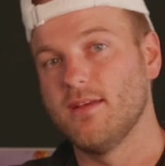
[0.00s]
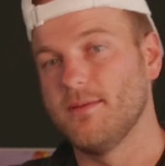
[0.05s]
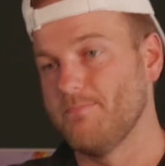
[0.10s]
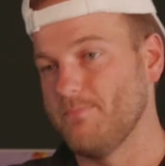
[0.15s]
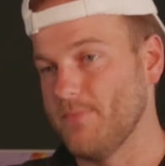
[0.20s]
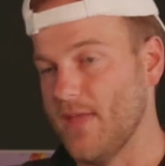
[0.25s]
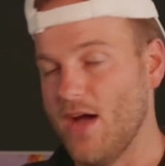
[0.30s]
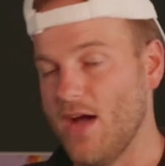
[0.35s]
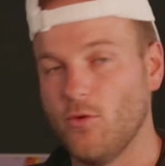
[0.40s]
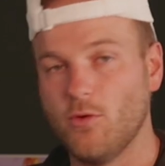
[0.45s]

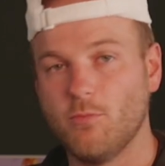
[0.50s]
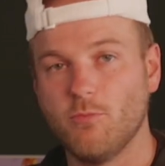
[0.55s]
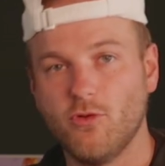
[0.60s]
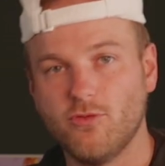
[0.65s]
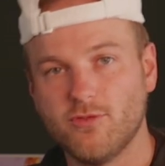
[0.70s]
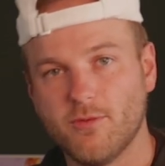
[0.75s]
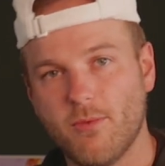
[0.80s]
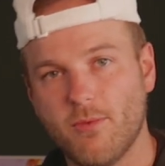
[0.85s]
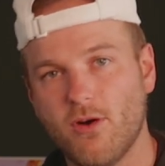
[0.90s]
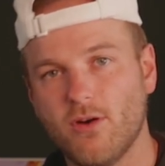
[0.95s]
I would move
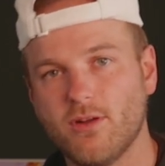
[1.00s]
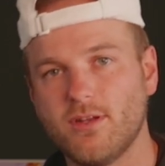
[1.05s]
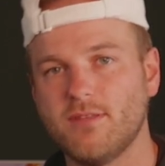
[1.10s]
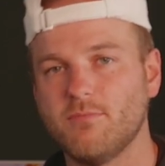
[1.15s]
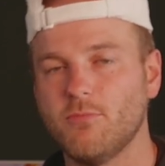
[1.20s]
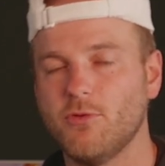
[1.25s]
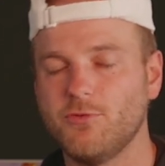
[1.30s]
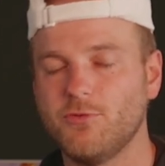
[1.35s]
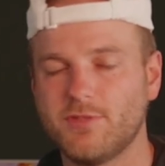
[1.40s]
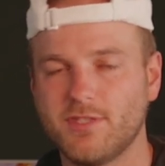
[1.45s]
them on and
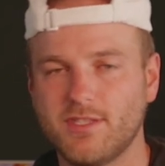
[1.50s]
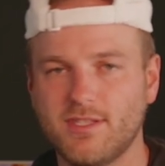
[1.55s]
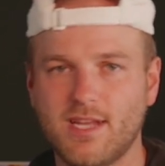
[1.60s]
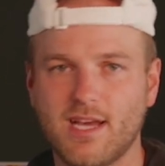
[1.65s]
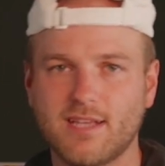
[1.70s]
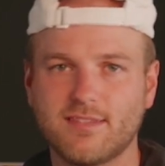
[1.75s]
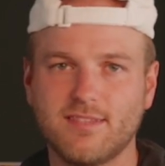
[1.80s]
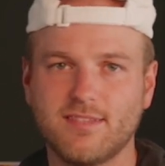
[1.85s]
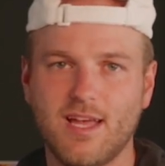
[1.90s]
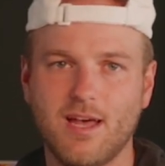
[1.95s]
move to the
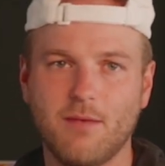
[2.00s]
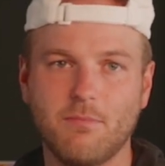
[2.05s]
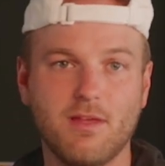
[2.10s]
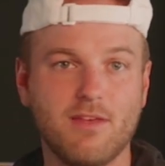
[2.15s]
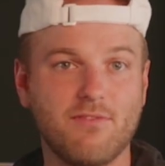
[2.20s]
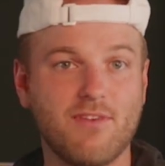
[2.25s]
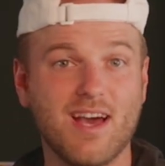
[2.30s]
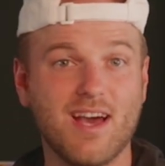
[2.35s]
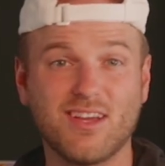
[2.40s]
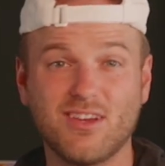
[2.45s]
next step.
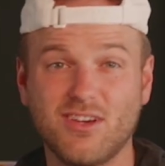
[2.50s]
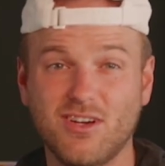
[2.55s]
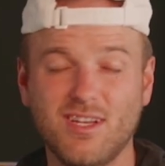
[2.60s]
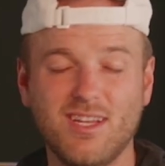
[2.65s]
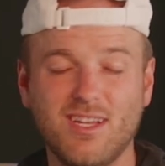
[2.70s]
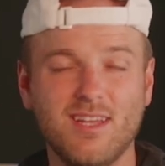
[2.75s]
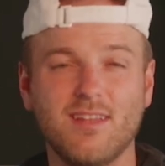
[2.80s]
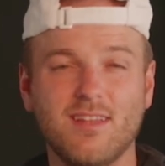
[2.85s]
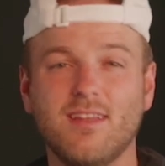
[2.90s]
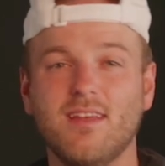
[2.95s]
If I
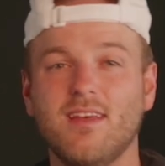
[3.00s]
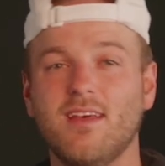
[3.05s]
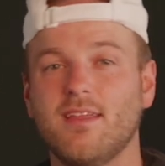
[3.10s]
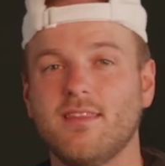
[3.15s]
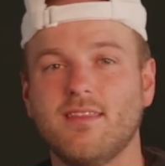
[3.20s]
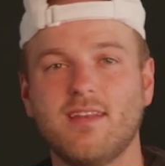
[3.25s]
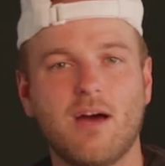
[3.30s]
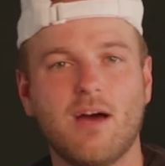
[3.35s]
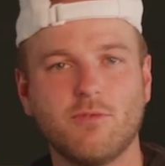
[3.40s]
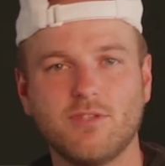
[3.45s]
couldn't,
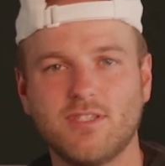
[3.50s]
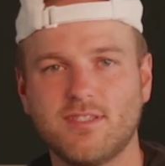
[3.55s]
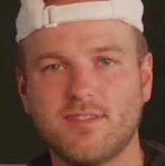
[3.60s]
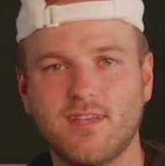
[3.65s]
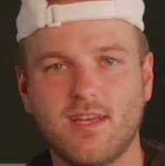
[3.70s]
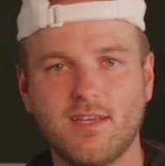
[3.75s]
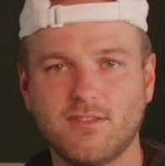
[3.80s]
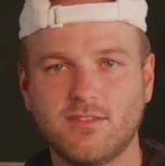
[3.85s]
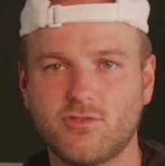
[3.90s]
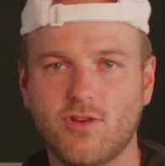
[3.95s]
then I would just
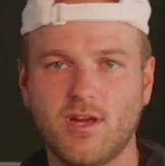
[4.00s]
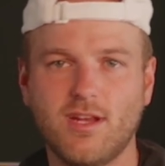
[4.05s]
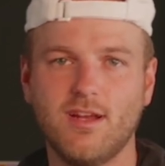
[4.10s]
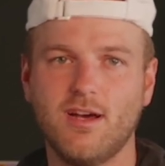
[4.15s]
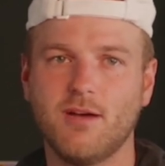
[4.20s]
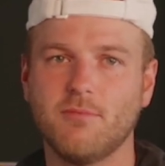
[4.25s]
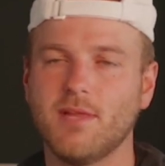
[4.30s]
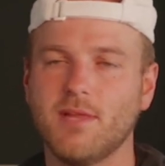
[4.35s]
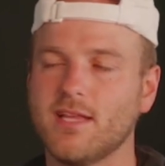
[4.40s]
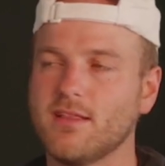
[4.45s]
say straight
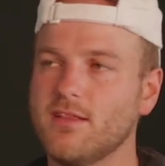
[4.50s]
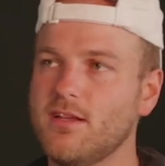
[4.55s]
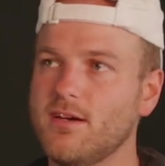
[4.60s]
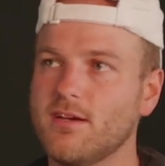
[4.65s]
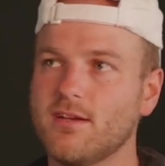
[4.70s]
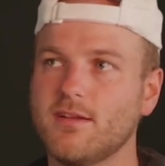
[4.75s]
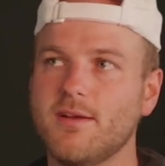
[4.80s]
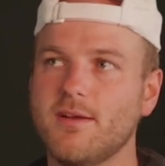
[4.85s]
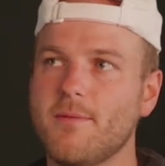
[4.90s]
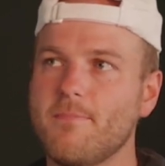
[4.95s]
up, like,
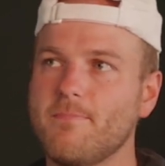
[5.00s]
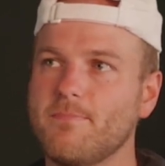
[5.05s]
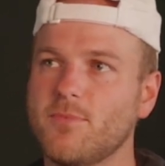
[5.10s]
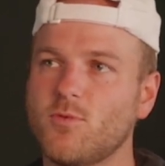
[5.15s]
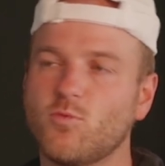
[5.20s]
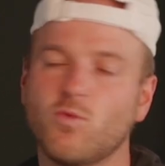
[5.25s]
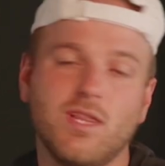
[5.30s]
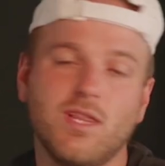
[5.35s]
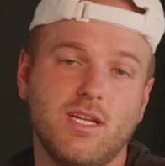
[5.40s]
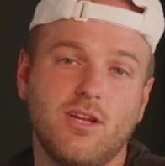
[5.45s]
look,
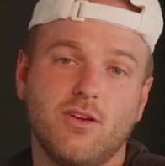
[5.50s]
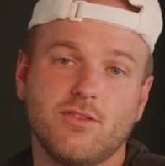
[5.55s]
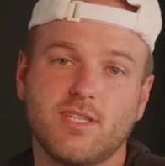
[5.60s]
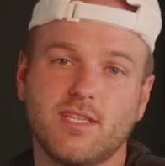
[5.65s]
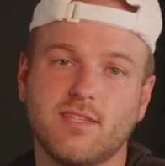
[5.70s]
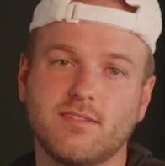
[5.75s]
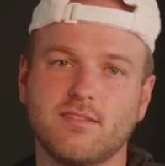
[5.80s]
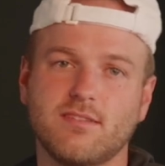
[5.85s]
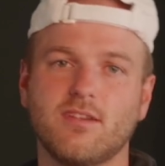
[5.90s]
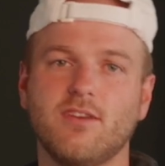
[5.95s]
really don't think
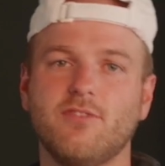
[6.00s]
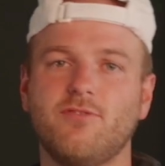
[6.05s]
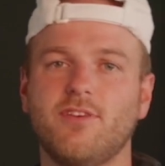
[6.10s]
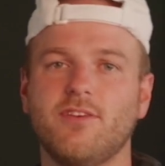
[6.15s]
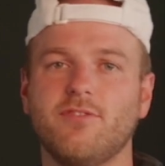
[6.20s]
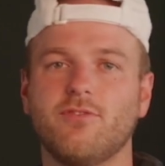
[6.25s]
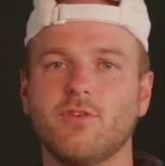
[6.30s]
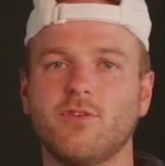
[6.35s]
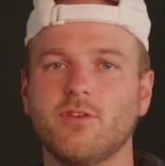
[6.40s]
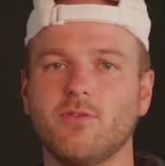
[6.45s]
this is a good fit
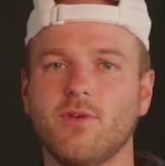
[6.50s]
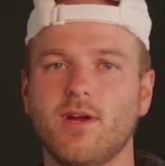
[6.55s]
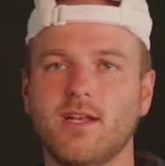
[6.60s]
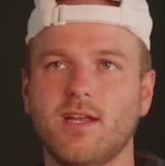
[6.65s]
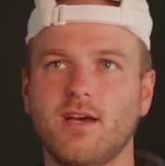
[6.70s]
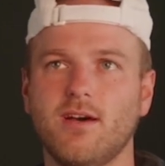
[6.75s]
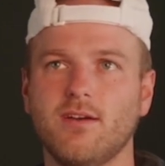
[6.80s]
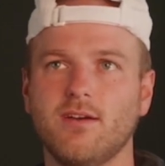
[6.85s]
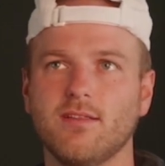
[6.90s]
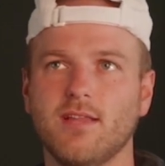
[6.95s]
for you right
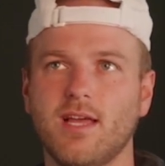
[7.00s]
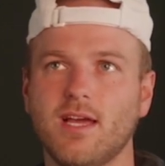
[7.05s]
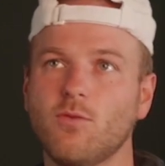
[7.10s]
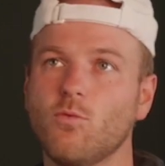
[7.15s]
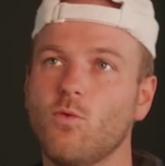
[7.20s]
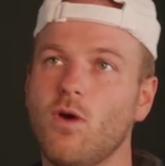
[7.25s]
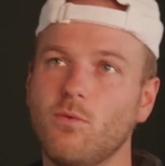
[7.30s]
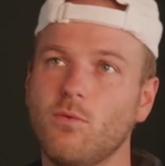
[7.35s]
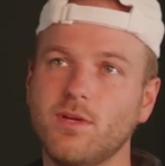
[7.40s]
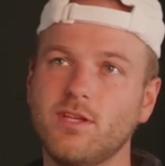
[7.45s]
now. Like,
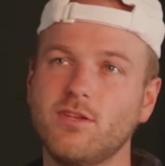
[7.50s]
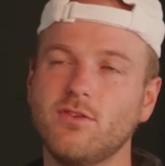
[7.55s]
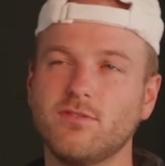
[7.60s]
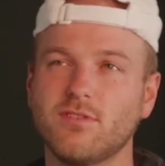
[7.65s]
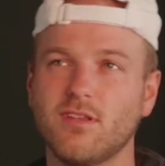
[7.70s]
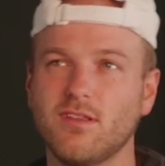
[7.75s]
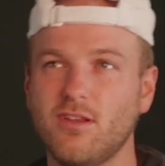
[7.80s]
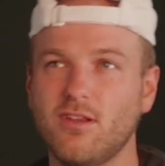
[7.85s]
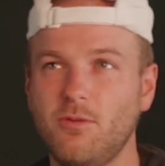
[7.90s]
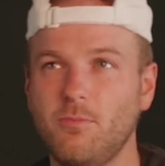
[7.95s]
what we do is a
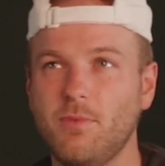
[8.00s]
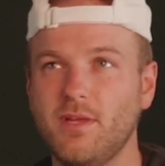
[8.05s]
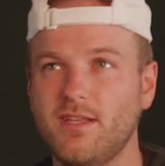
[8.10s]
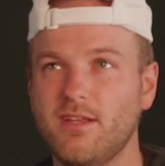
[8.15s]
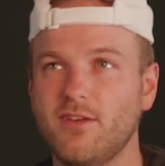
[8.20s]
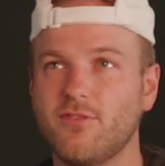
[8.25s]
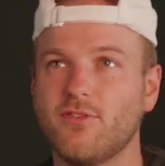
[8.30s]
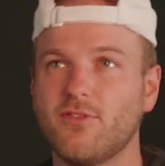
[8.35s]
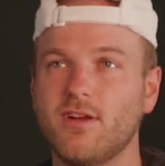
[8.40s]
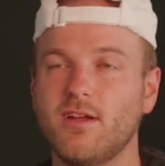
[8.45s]
little bit
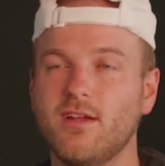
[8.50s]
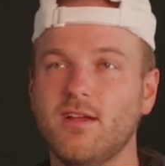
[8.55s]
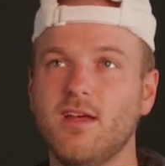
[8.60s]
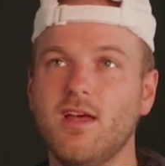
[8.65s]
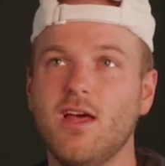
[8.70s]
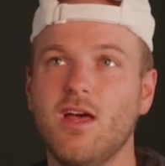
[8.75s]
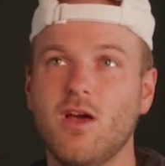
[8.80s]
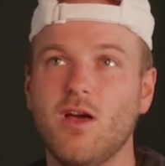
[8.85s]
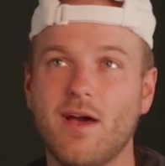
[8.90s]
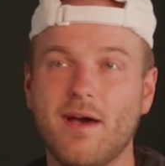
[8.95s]
different.
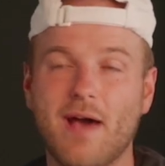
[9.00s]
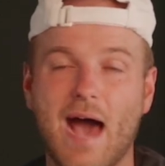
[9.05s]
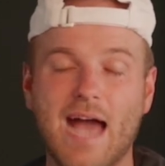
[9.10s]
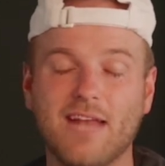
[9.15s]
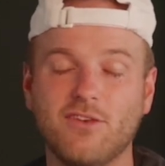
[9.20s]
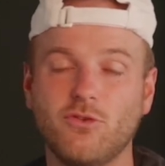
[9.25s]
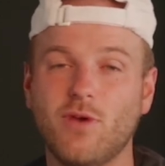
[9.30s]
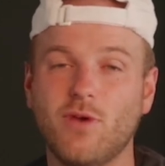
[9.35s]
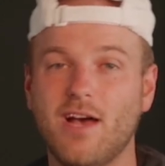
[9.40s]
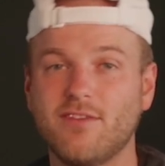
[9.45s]
I
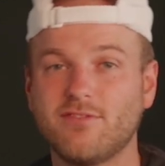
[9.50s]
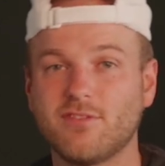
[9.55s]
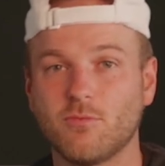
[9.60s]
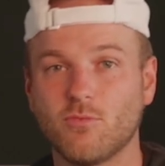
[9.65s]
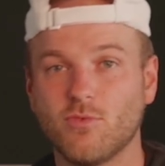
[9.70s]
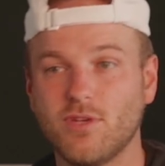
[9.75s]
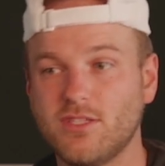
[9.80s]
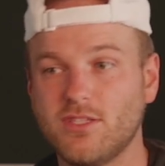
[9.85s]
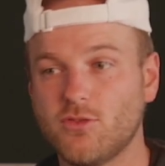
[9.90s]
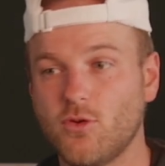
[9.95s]
do have some
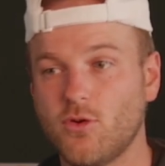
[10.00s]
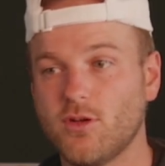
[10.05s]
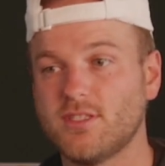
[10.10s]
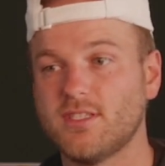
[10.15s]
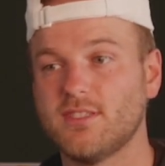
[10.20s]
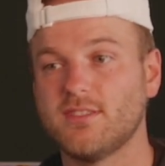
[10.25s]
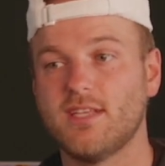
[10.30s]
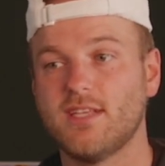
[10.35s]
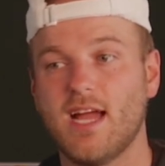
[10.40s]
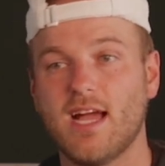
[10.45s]

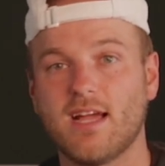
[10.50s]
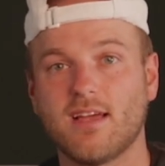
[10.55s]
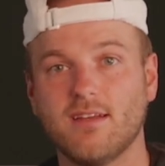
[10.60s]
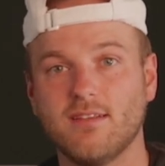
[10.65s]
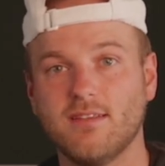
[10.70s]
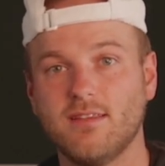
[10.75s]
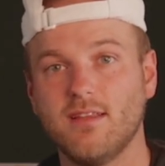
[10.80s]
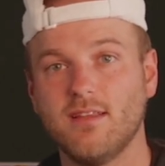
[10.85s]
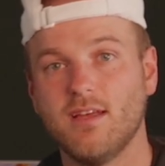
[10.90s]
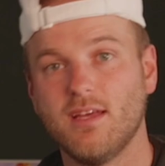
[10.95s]
resources that I
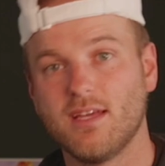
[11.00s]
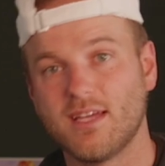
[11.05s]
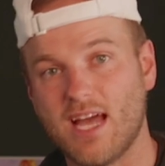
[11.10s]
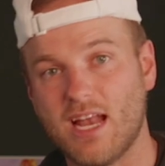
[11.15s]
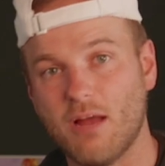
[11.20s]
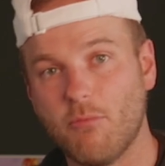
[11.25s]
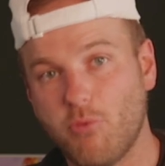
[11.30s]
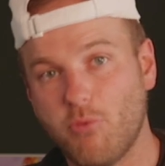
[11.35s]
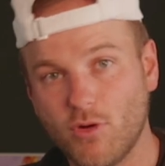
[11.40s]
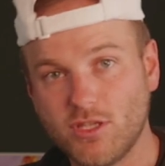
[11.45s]
could kind
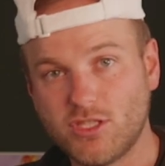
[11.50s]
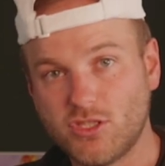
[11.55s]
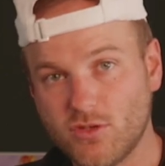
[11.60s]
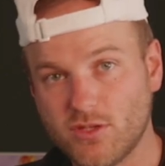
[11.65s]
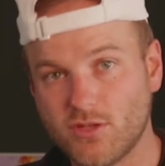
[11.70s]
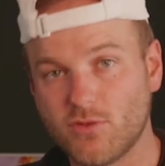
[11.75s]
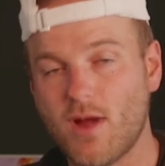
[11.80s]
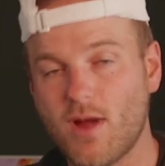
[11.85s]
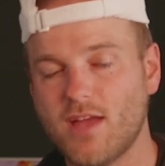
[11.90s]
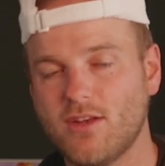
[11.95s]
of point you in
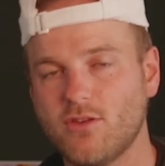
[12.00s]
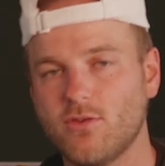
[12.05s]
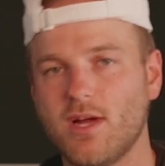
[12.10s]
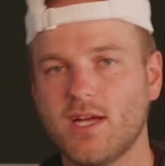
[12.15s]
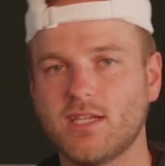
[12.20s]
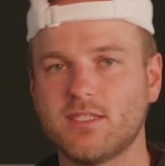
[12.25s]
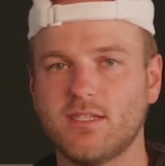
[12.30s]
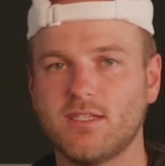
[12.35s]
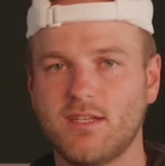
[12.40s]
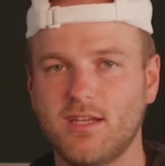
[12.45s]
the right
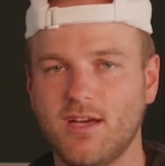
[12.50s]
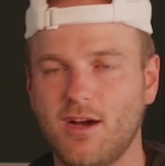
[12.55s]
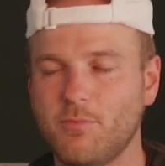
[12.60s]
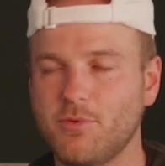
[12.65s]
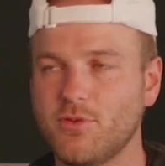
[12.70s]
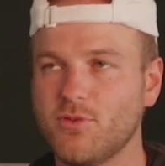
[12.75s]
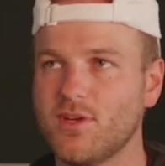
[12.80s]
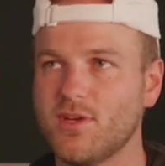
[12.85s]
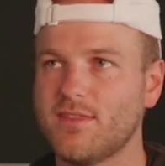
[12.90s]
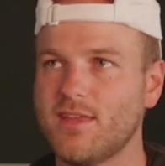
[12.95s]
direction and help
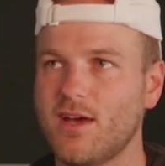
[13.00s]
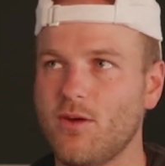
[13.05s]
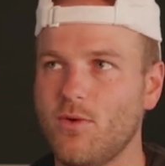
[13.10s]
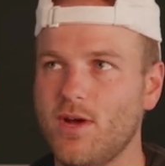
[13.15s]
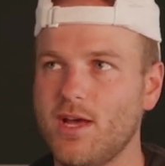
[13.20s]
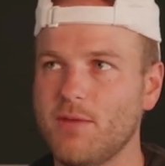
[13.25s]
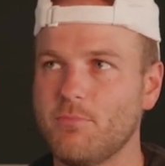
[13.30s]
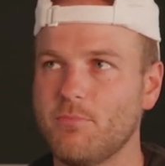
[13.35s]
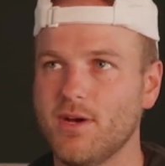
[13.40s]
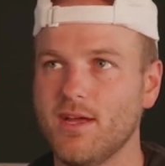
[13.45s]
you get that
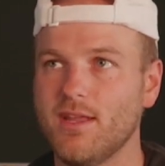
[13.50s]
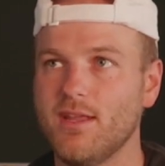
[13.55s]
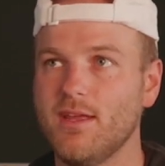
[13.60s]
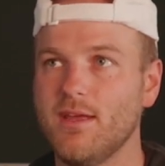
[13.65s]
way. But